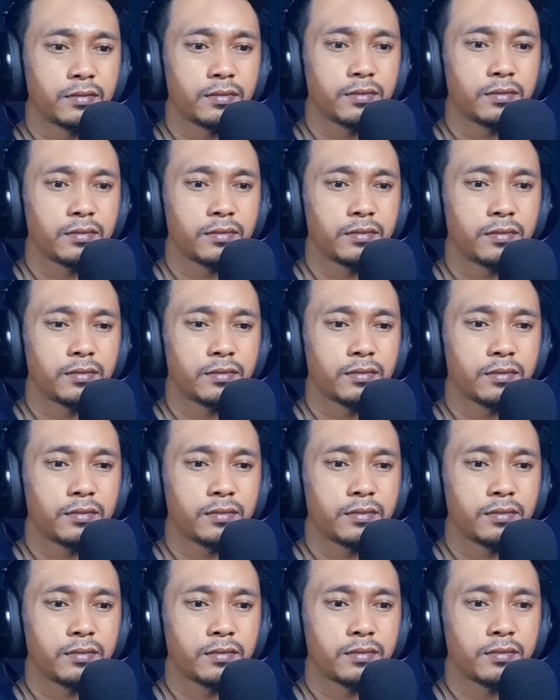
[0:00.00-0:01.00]

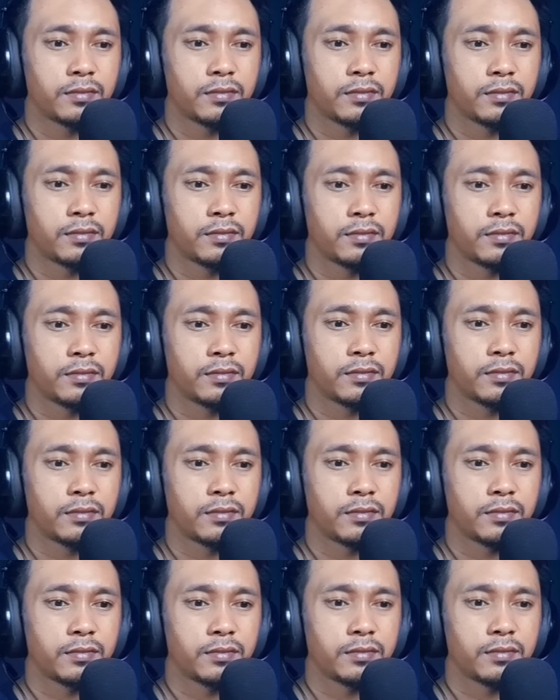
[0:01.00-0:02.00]

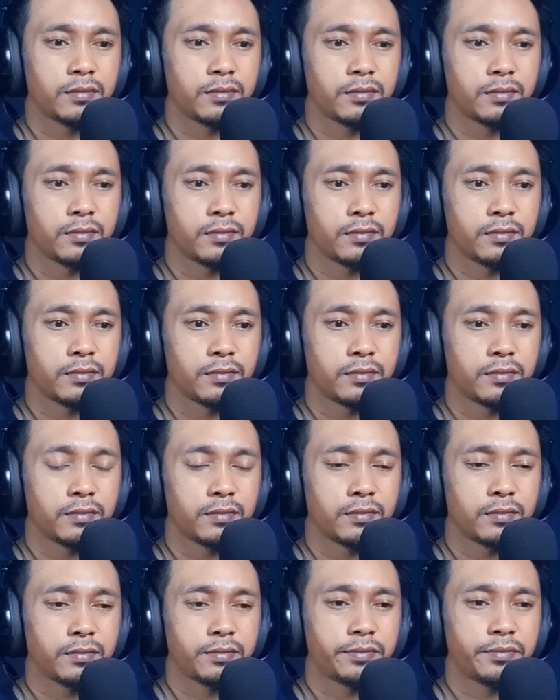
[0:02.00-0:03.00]

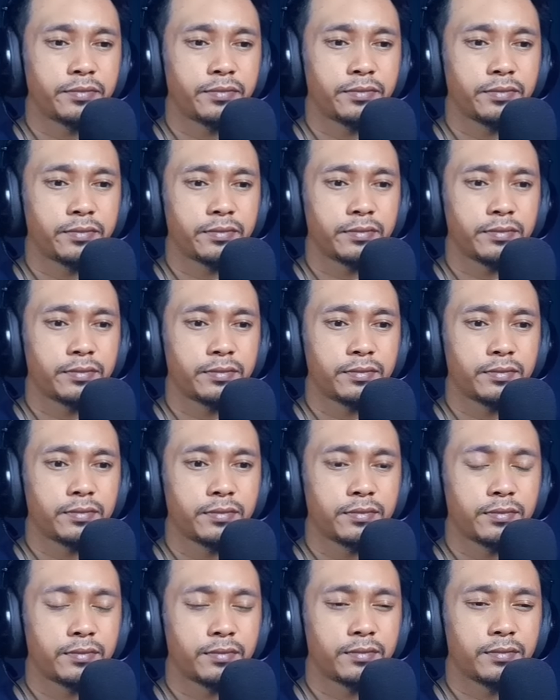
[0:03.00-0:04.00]

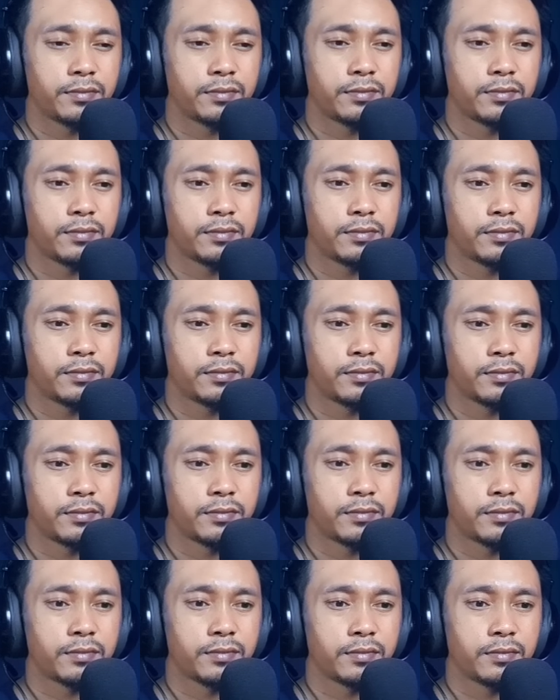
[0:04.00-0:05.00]

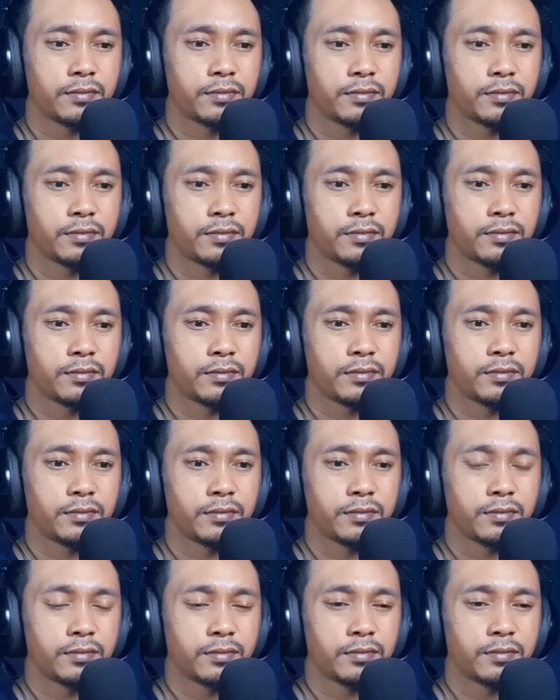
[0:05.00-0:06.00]

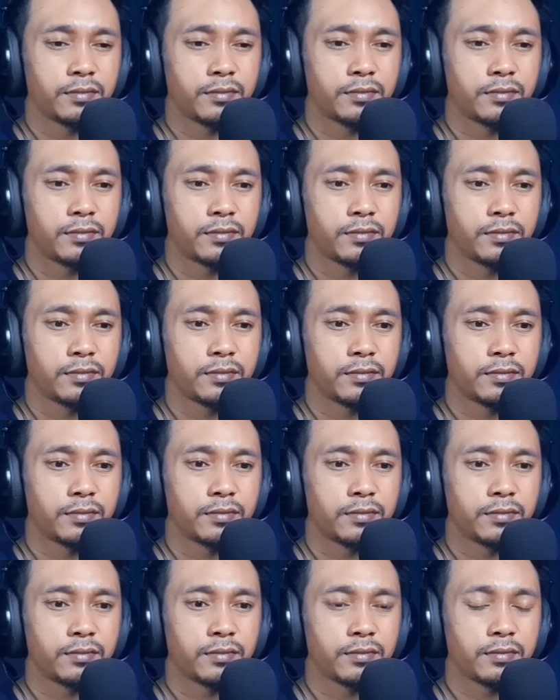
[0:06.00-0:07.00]

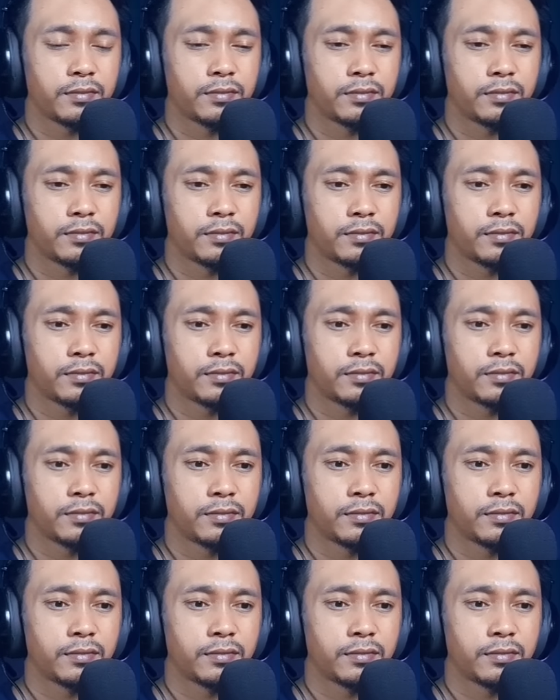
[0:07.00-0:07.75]
No words are spoken by the person on screen.